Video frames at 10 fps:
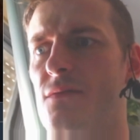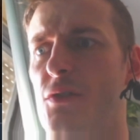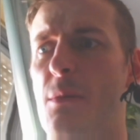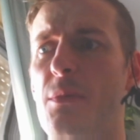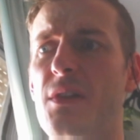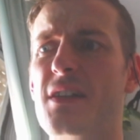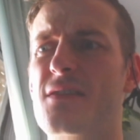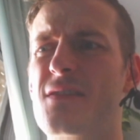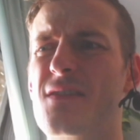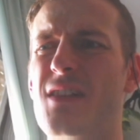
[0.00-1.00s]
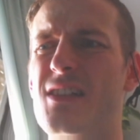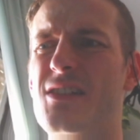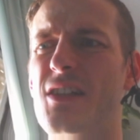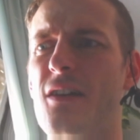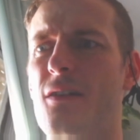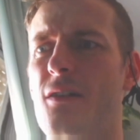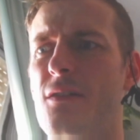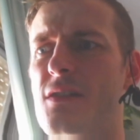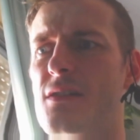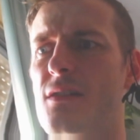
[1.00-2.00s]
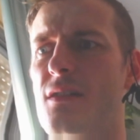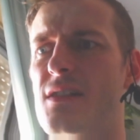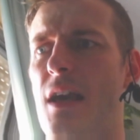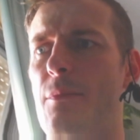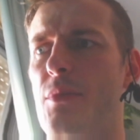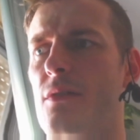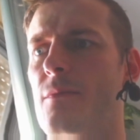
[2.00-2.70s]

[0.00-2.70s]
For example, let's take this sniper.